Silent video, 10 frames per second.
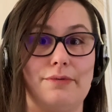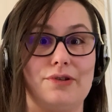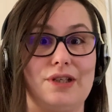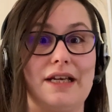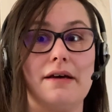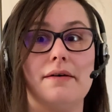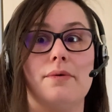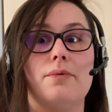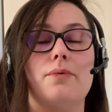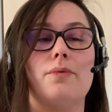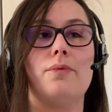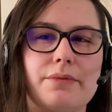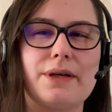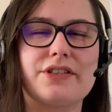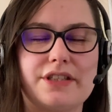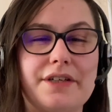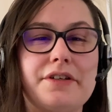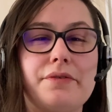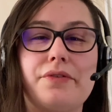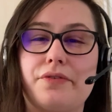And I was like, we started with